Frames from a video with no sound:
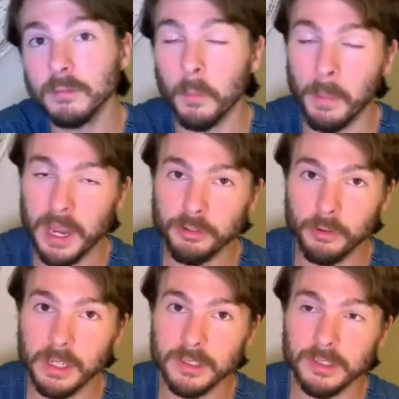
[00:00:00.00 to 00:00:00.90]
the
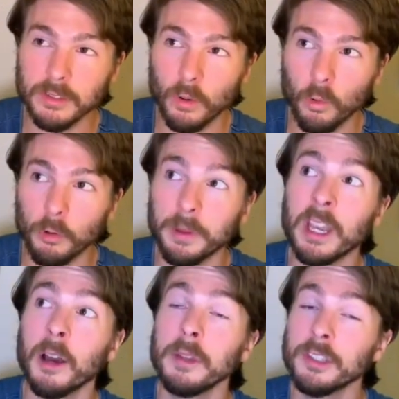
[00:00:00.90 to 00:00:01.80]
Patriots will be
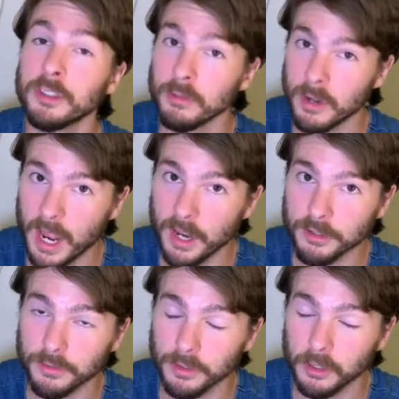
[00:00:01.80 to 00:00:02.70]
coming to
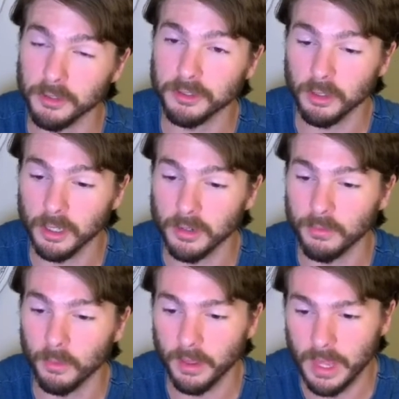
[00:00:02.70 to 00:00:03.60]
Nashville. So looking
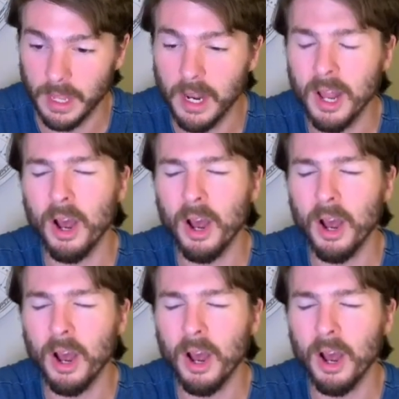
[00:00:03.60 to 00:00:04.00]
forward to that.